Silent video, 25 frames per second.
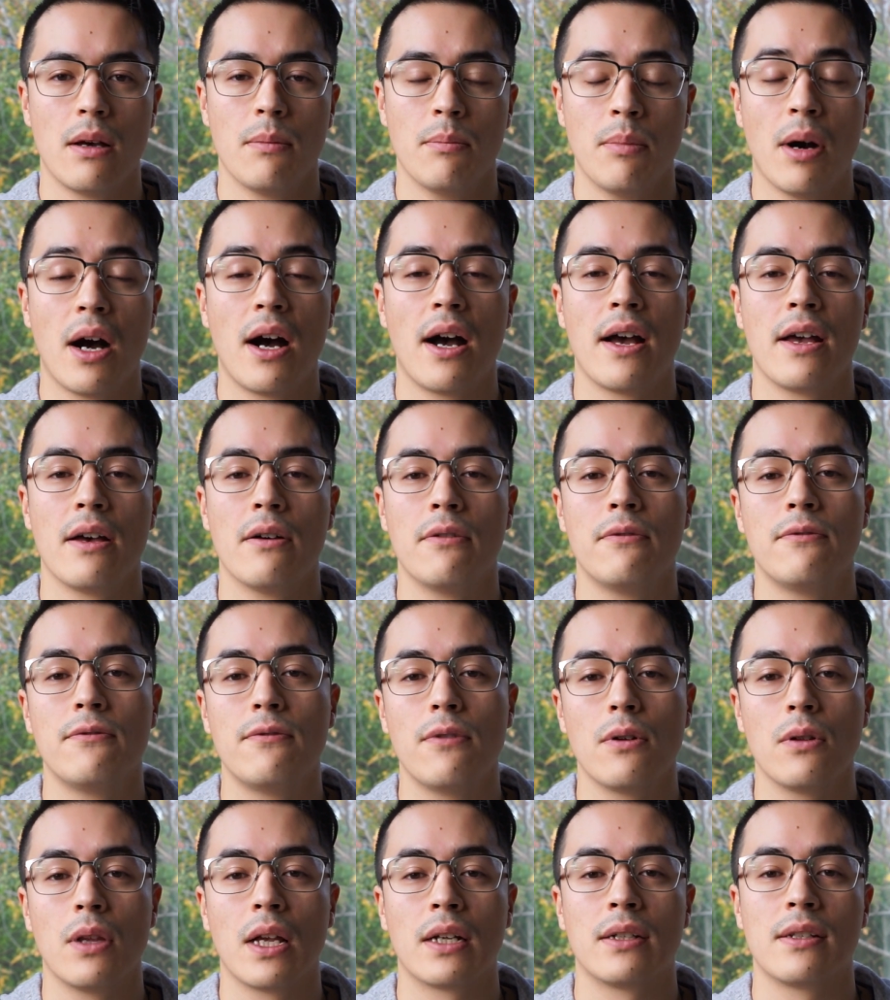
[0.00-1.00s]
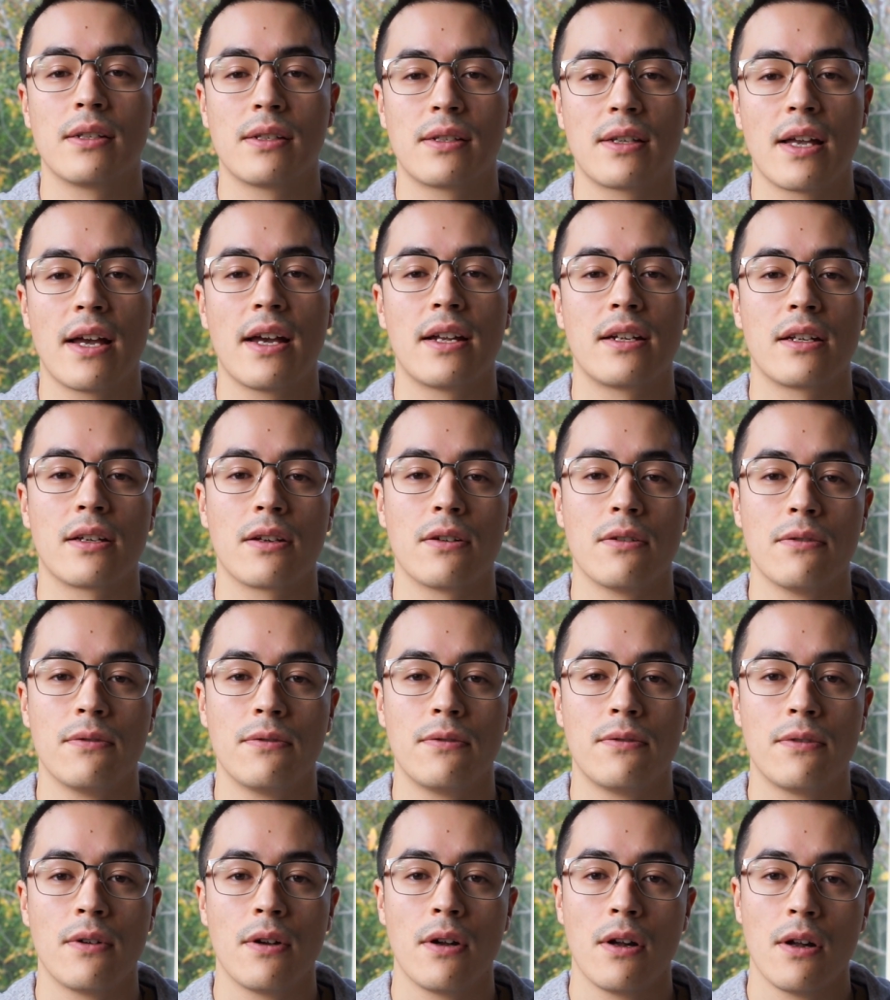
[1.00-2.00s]
by a full understanding
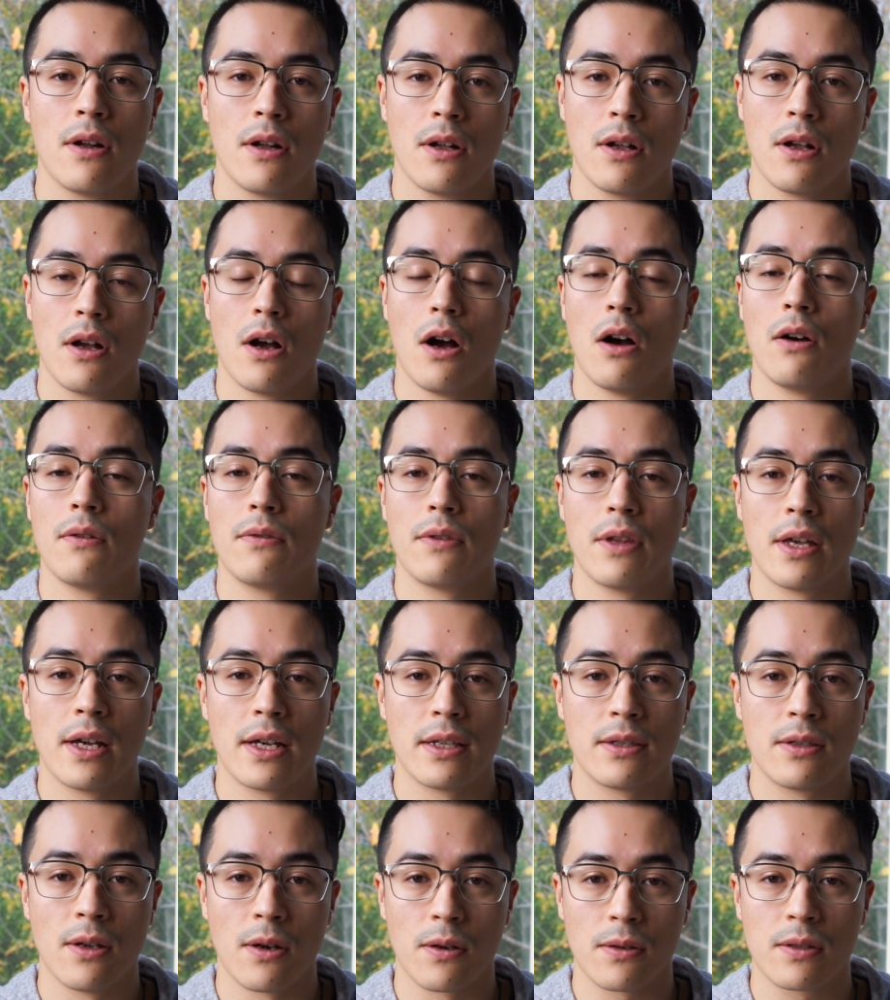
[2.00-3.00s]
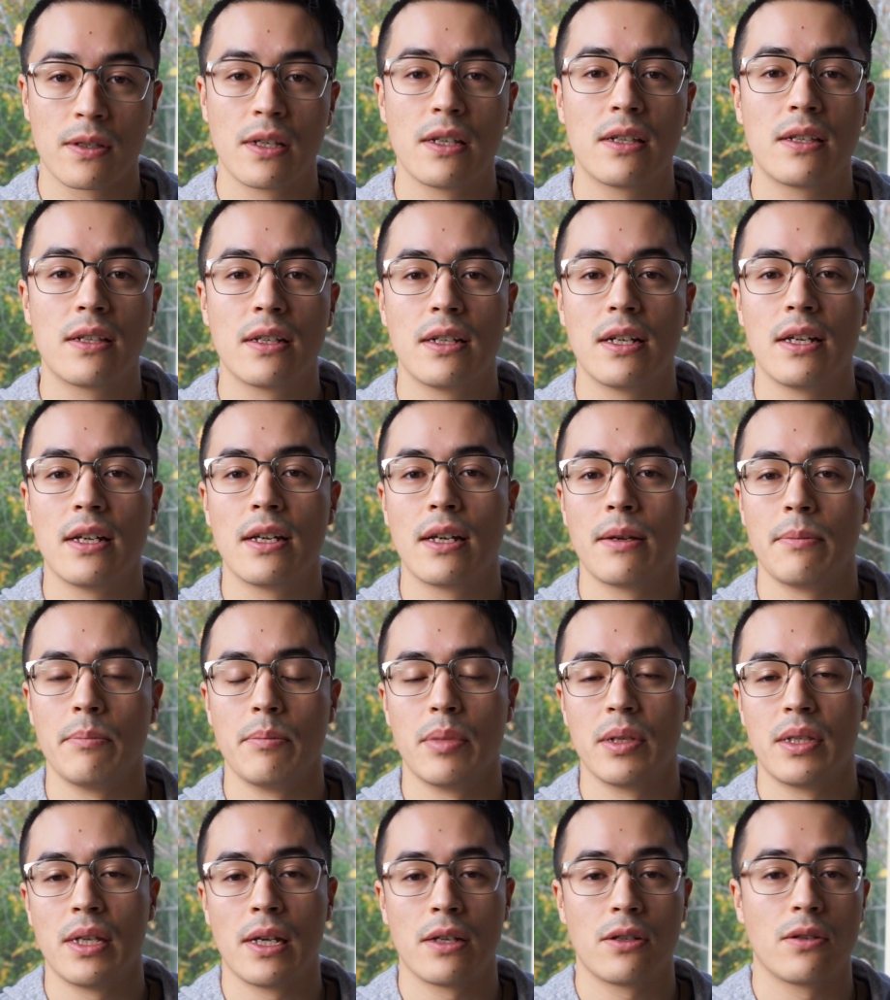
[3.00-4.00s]
of their toxicity and
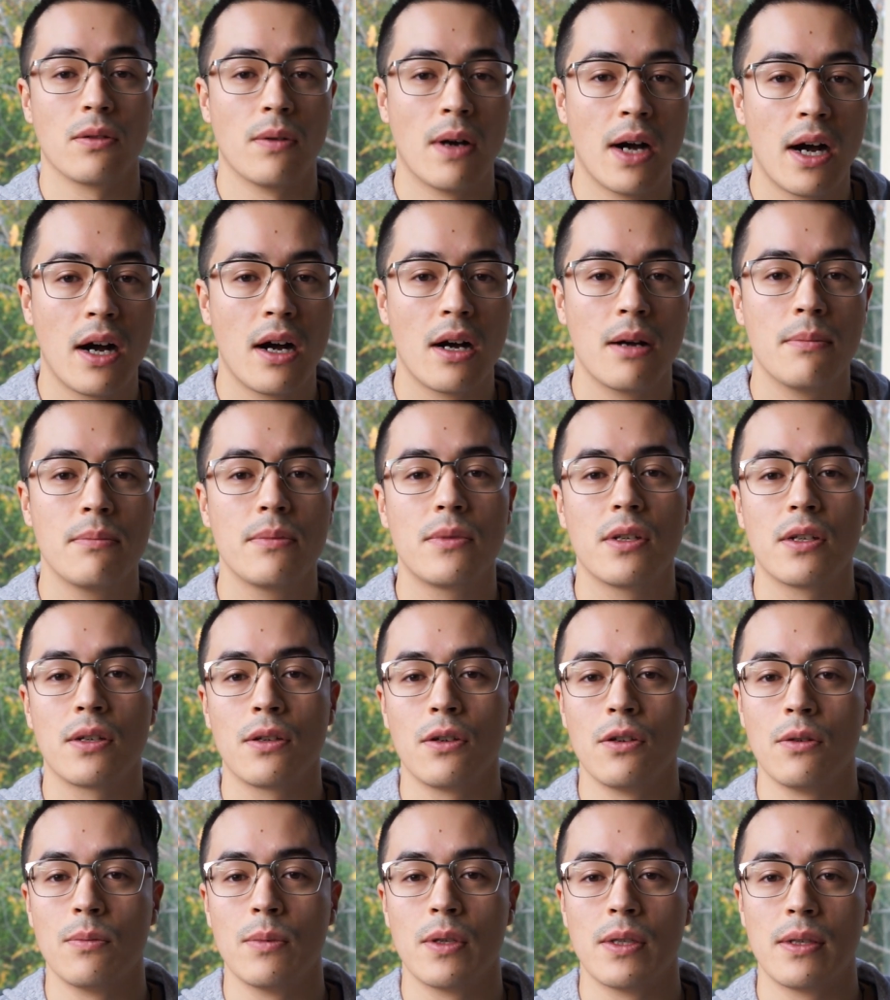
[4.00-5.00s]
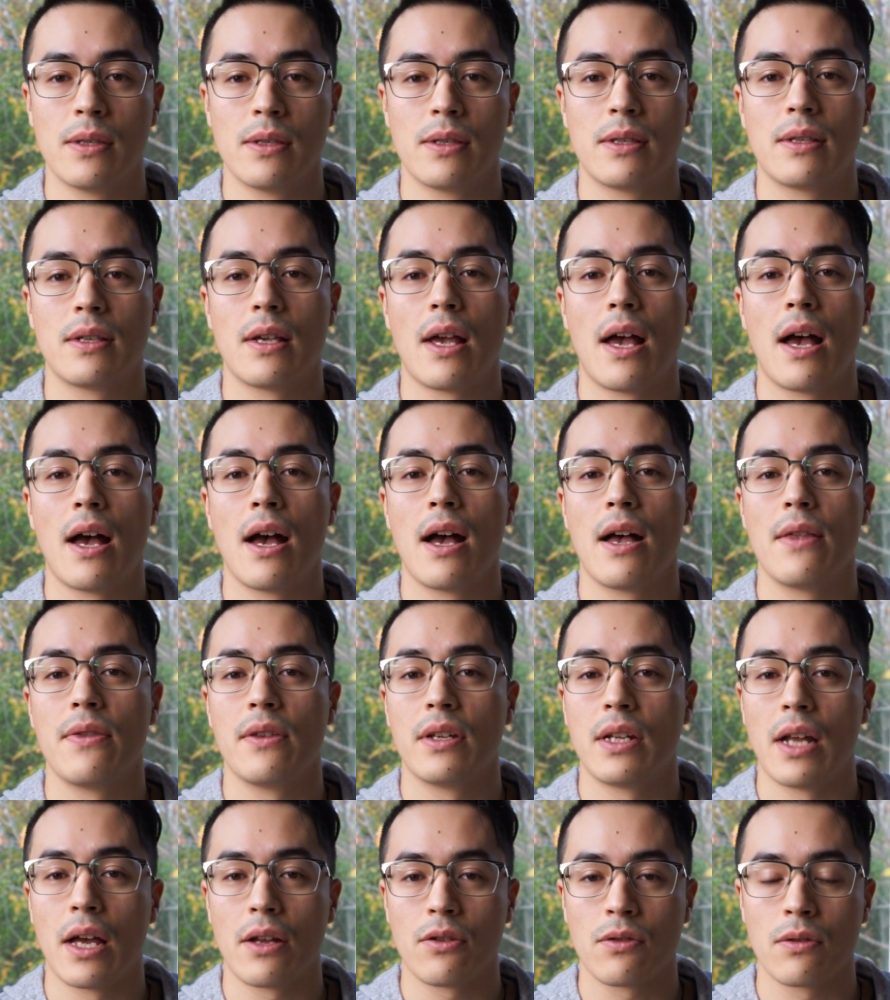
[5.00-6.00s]
potential harm to humans and
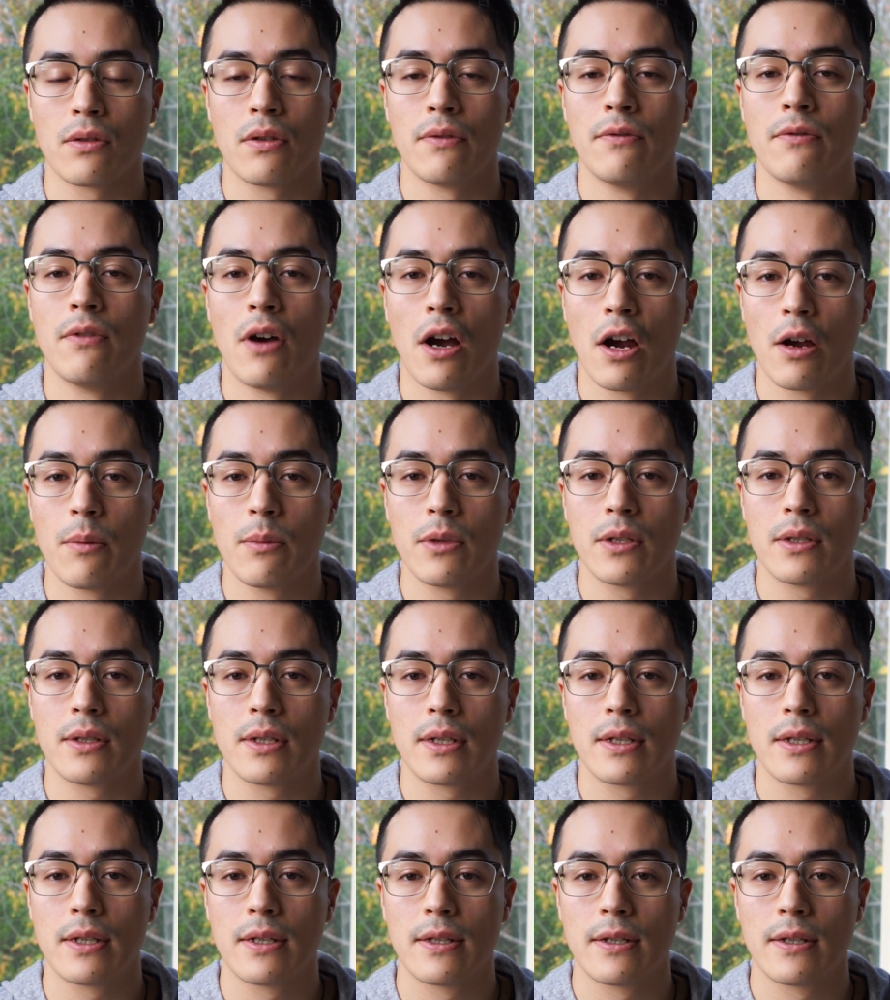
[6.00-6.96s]
the natural environment.